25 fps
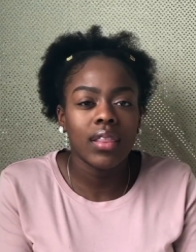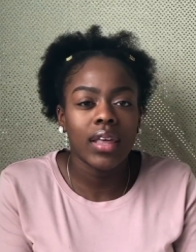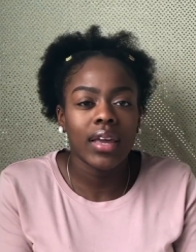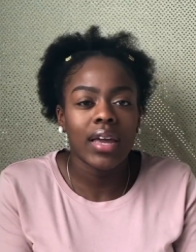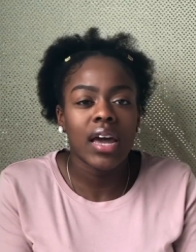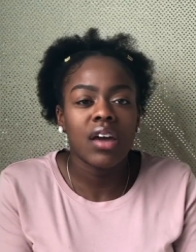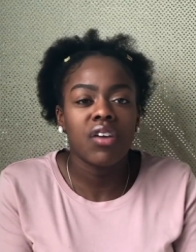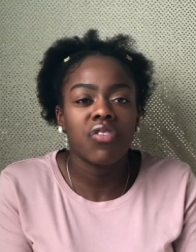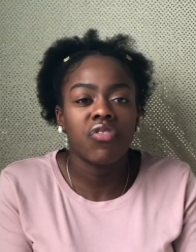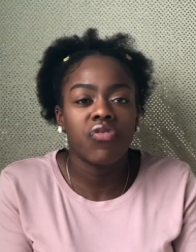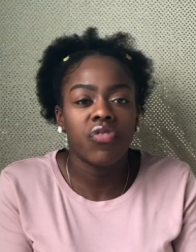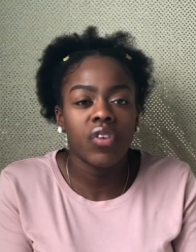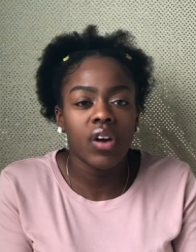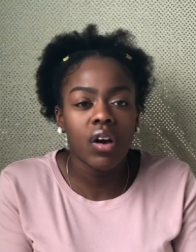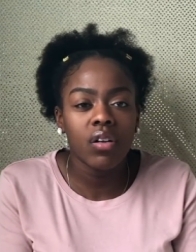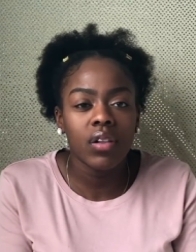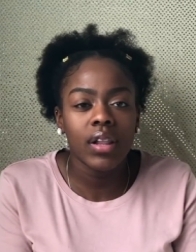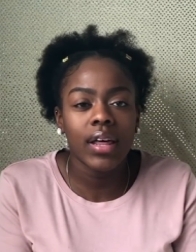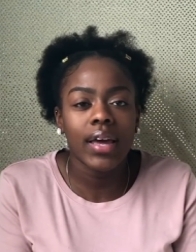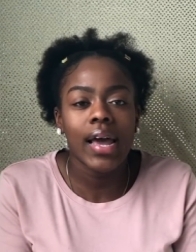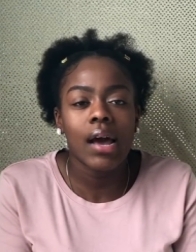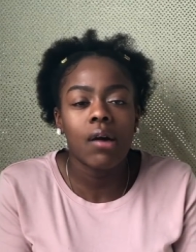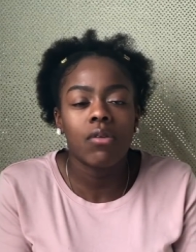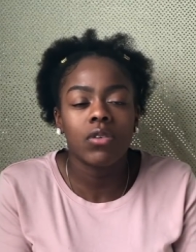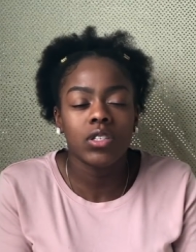Like I felt
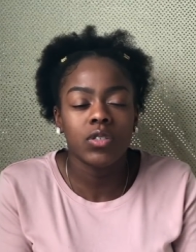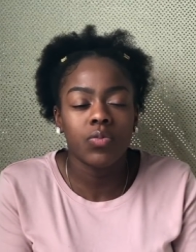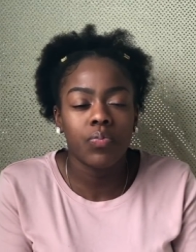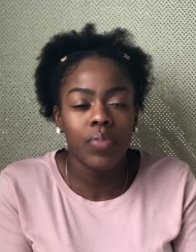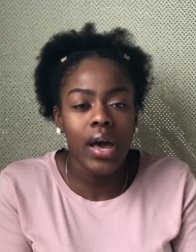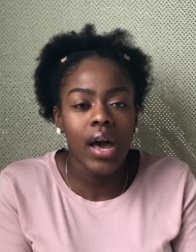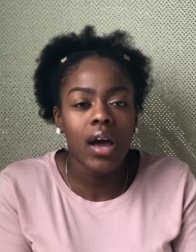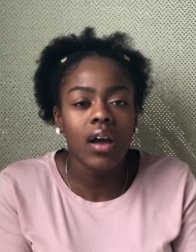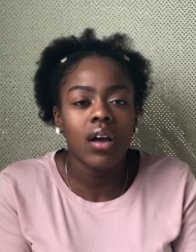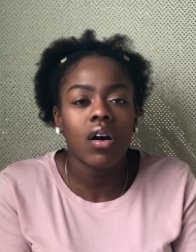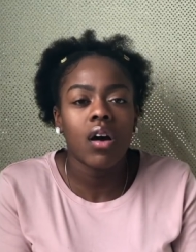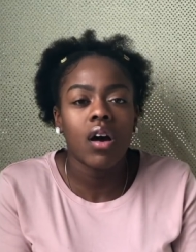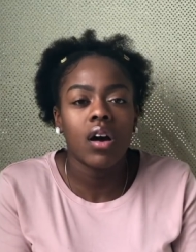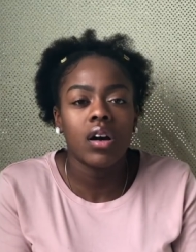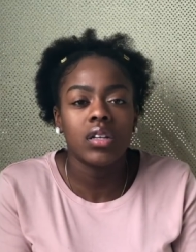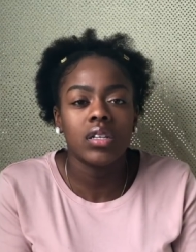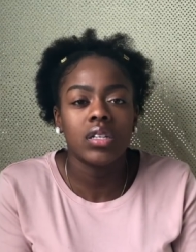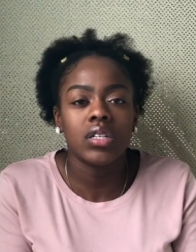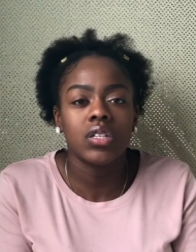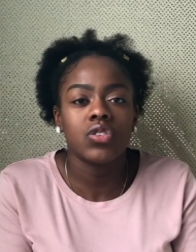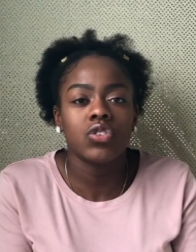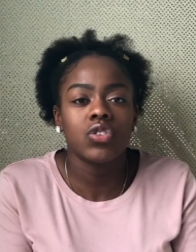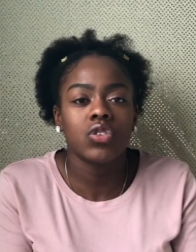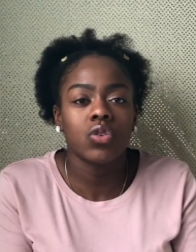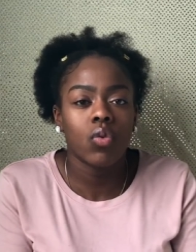like I was back
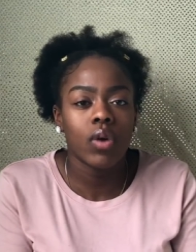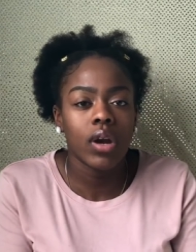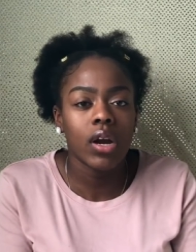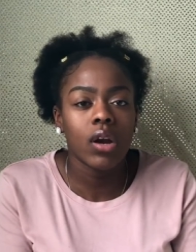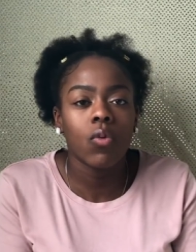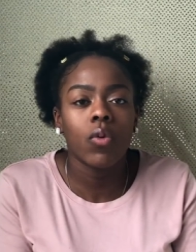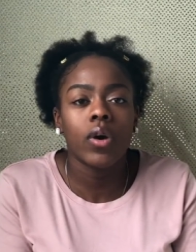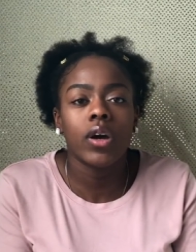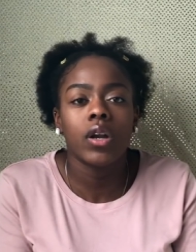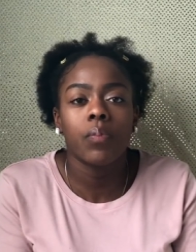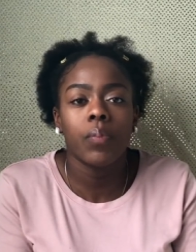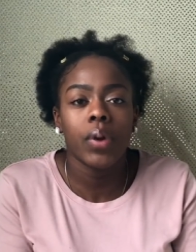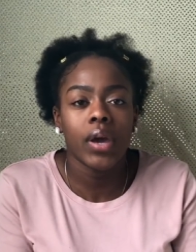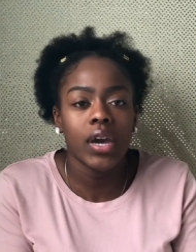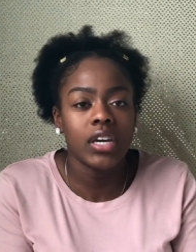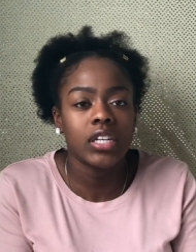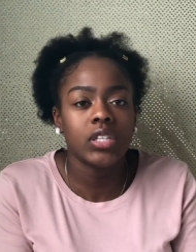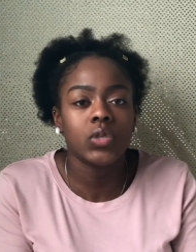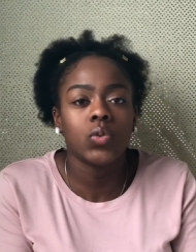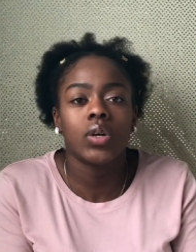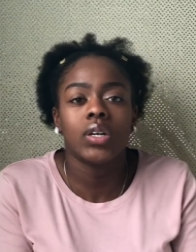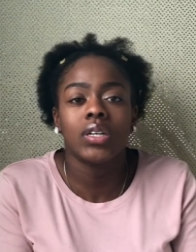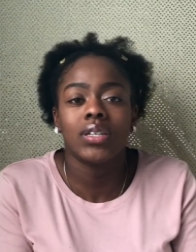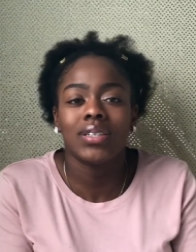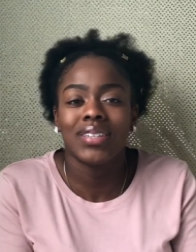on square one,
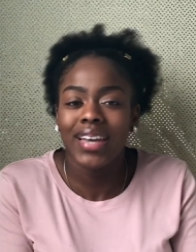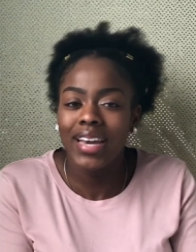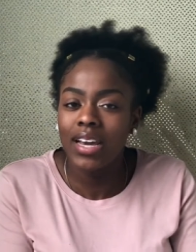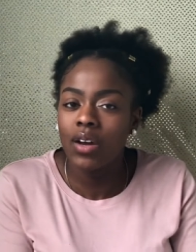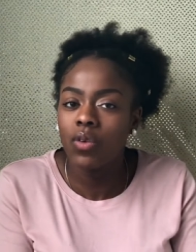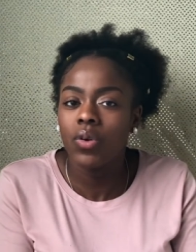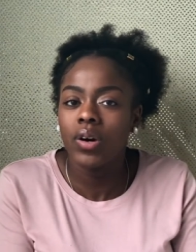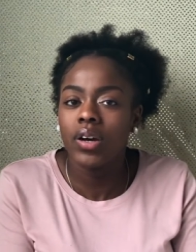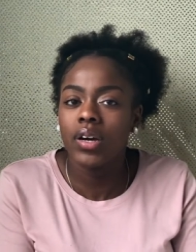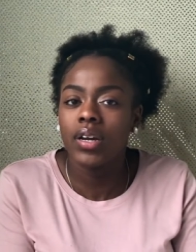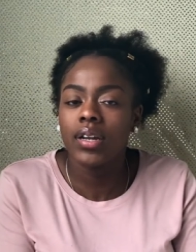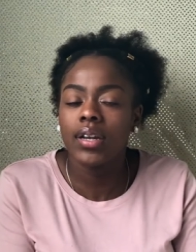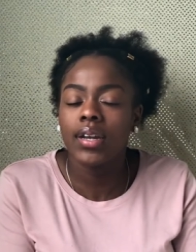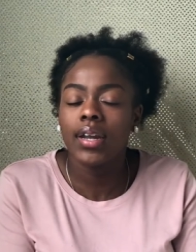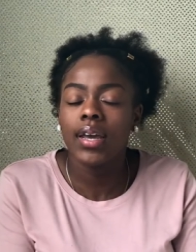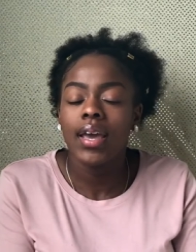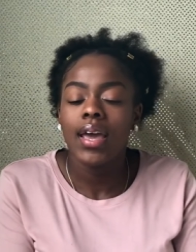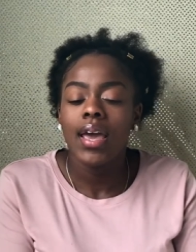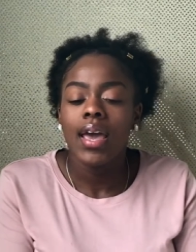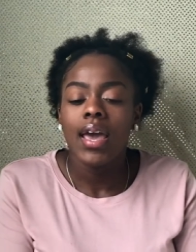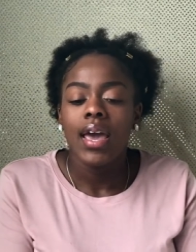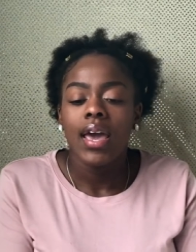page one, day one.